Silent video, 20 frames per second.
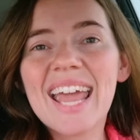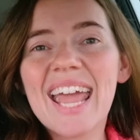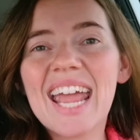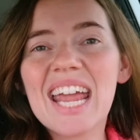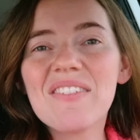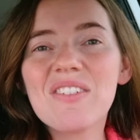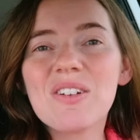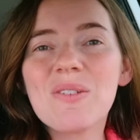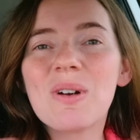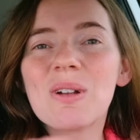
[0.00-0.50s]

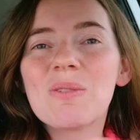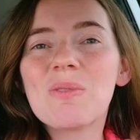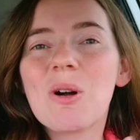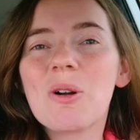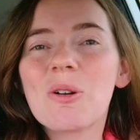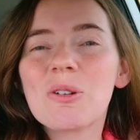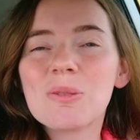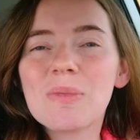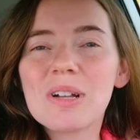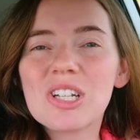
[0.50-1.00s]
Hey everyone,
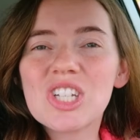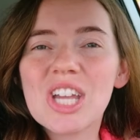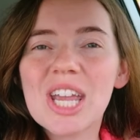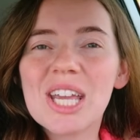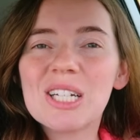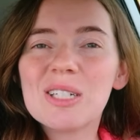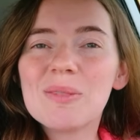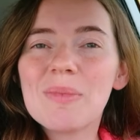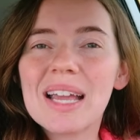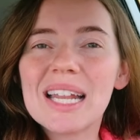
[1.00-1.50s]
welcome to my
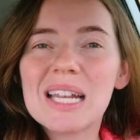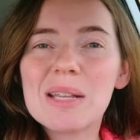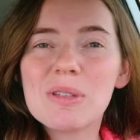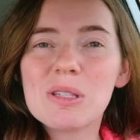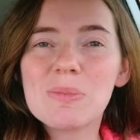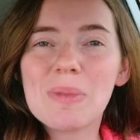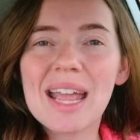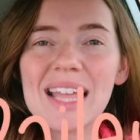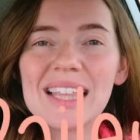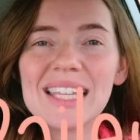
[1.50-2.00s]
channel. My name
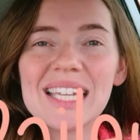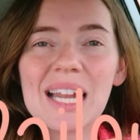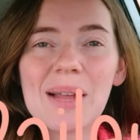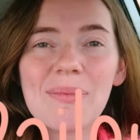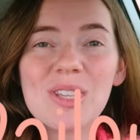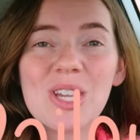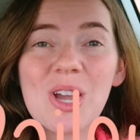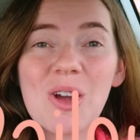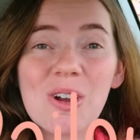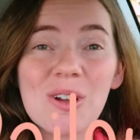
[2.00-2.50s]
is Bailey and
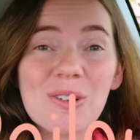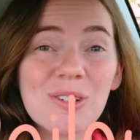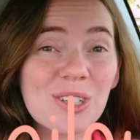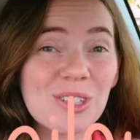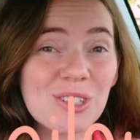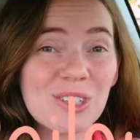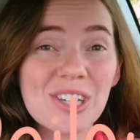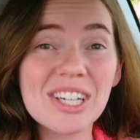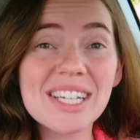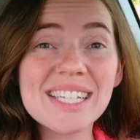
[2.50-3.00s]
I'm the owner of
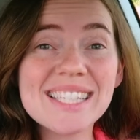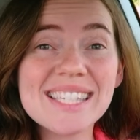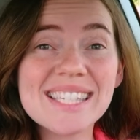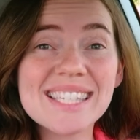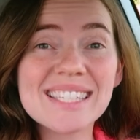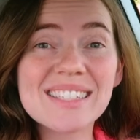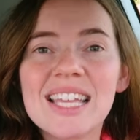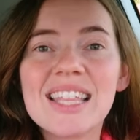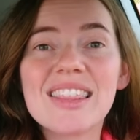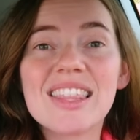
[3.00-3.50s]
Goo Goo
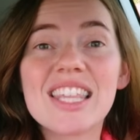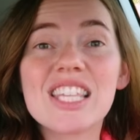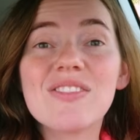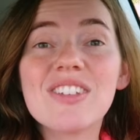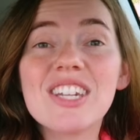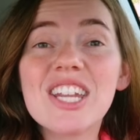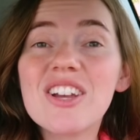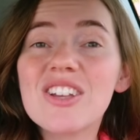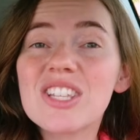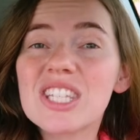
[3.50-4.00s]
Goods. This
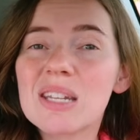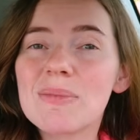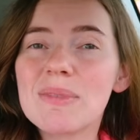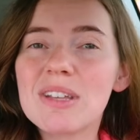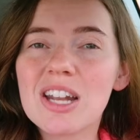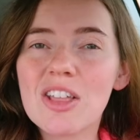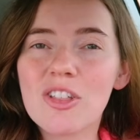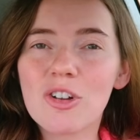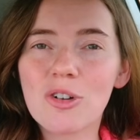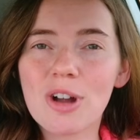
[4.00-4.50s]
video is going to be
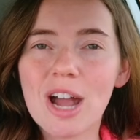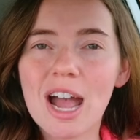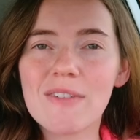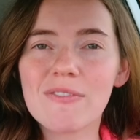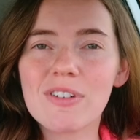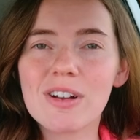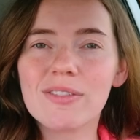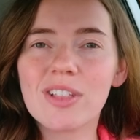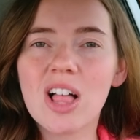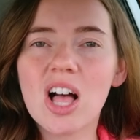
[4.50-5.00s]
another
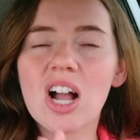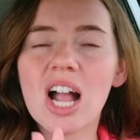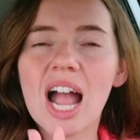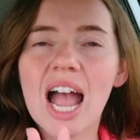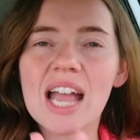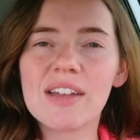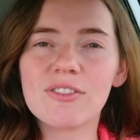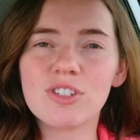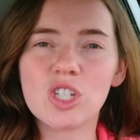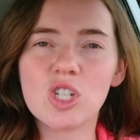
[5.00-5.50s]
craft fair vlog.
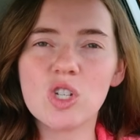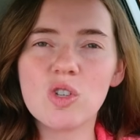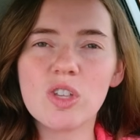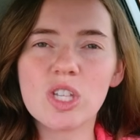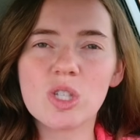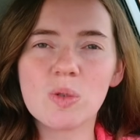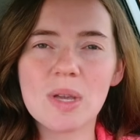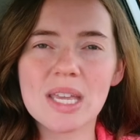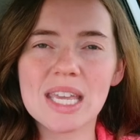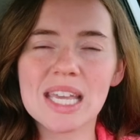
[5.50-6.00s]
I have two
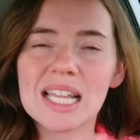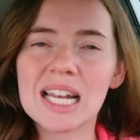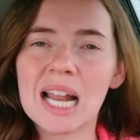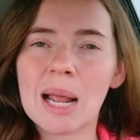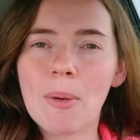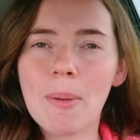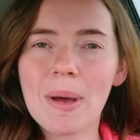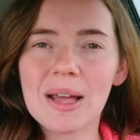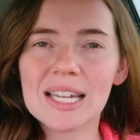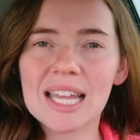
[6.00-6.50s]
this weekend.
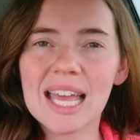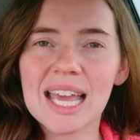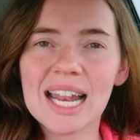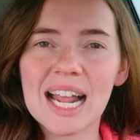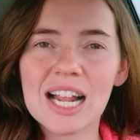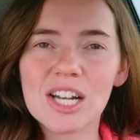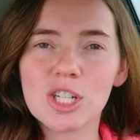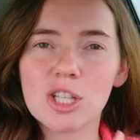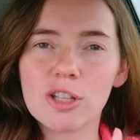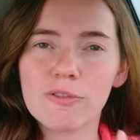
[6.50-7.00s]
I'm about to head
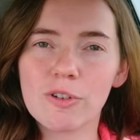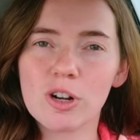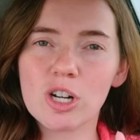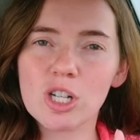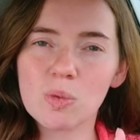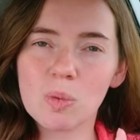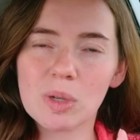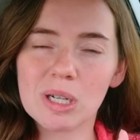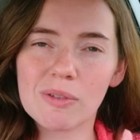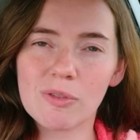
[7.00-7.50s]
out to the
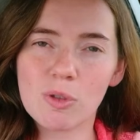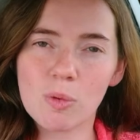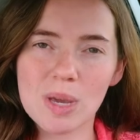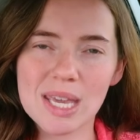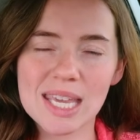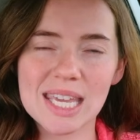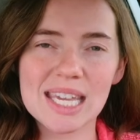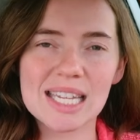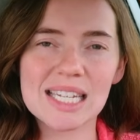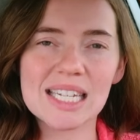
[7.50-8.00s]
first one of the
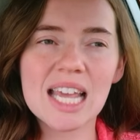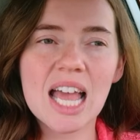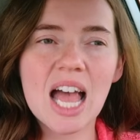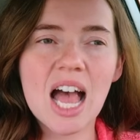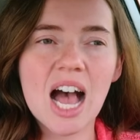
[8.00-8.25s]
weekend.